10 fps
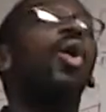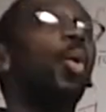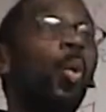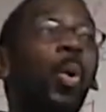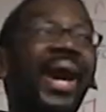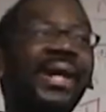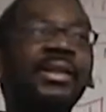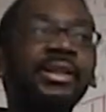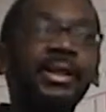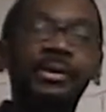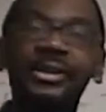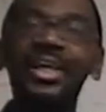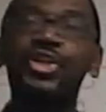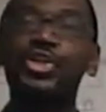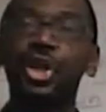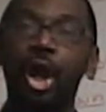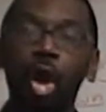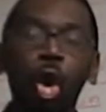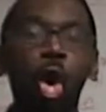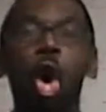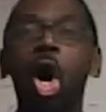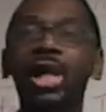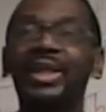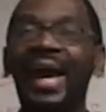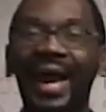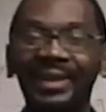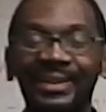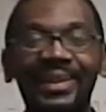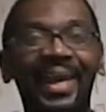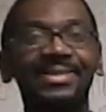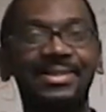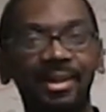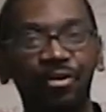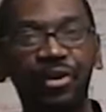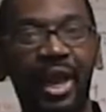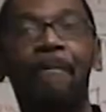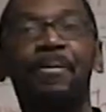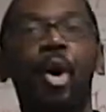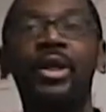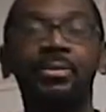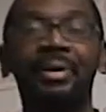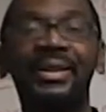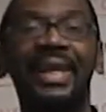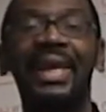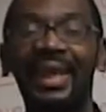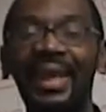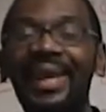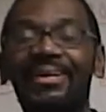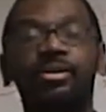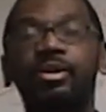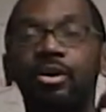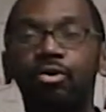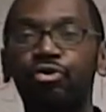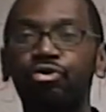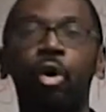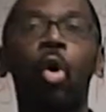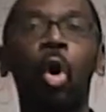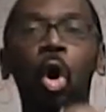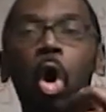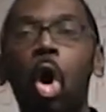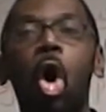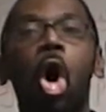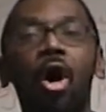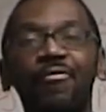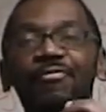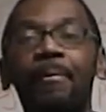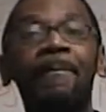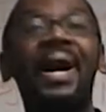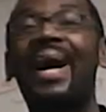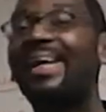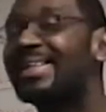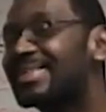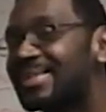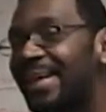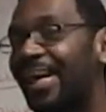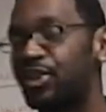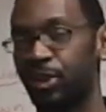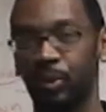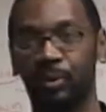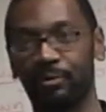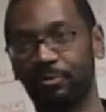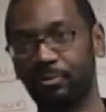When the teacher called and canceled the appointment, it threw off my schedule.